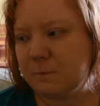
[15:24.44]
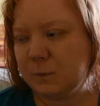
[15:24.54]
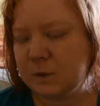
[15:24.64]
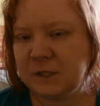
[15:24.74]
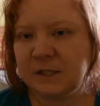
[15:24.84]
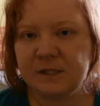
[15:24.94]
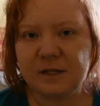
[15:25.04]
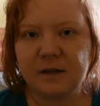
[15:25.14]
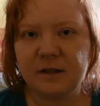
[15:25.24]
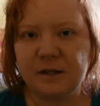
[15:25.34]
wasn't
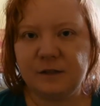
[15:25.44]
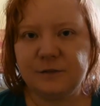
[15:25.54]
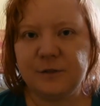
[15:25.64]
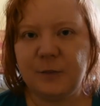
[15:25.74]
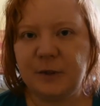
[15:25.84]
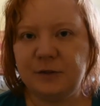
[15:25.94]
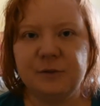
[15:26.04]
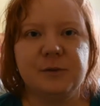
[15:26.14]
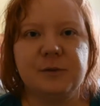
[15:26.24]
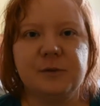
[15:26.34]
exactly conforming
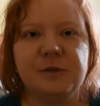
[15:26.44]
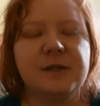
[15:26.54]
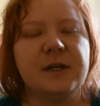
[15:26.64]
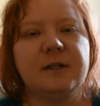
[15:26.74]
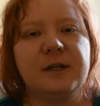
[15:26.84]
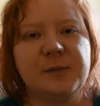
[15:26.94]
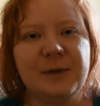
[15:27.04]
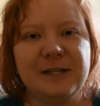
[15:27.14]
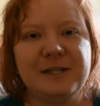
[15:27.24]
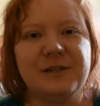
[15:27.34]
to societal
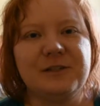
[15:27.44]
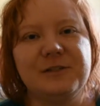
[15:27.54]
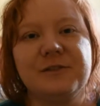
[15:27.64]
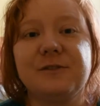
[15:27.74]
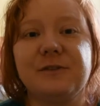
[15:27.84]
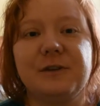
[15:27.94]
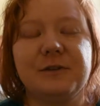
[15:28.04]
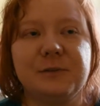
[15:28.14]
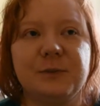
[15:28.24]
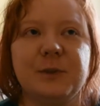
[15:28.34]
expectations
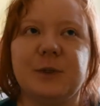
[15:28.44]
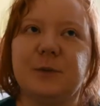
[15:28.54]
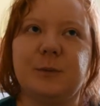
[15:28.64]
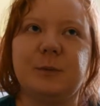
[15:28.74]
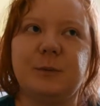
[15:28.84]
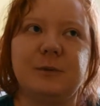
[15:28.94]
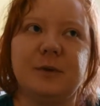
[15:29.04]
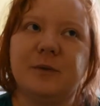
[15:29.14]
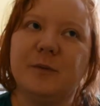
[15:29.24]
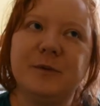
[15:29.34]
of what
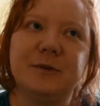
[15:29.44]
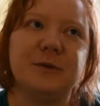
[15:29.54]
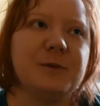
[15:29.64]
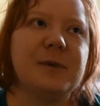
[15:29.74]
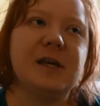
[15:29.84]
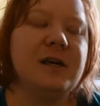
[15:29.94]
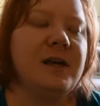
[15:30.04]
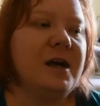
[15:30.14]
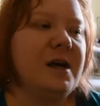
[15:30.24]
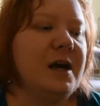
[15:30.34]
a woman should be,
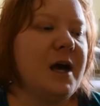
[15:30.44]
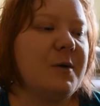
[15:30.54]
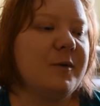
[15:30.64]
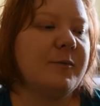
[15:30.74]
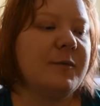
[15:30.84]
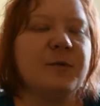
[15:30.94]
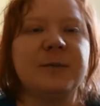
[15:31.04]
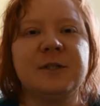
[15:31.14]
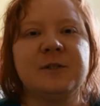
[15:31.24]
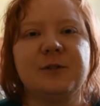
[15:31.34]
how a
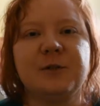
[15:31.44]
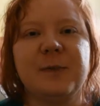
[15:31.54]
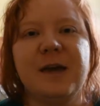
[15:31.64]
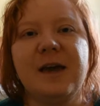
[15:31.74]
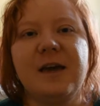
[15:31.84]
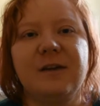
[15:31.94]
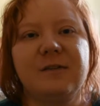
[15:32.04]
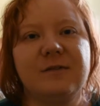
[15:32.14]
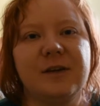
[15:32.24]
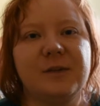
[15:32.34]
woman should behave,
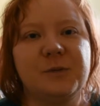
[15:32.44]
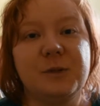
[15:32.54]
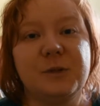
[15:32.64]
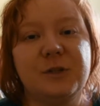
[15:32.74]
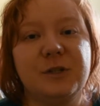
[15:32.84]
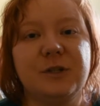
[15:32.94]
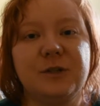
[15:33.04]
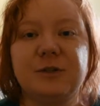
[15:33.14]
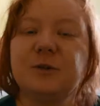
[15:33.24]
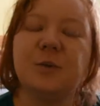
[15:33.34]
and what she
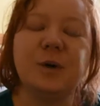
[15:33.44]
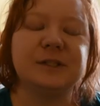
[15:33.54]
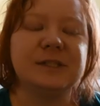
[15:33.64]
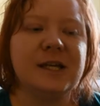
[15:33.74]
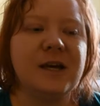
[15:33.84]
should want,